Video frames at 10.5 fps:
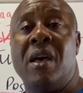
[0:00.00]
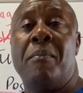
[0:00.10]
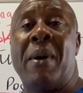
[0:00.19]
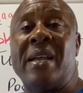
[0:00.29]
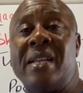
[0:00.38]

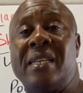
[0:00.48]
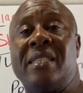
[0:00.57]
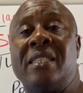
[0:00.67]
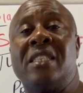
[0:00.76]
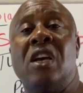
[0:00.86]
by
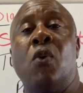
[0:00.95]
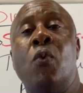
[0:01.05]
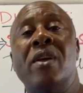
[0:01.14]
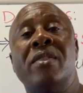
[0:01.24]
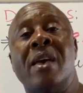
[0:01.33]
nurses
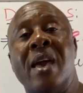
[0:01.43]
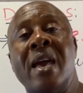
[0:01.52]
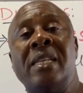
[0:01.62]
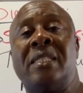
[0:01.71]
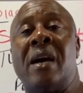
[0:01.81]
when they
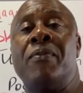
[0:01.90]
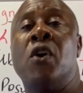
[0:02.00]
enter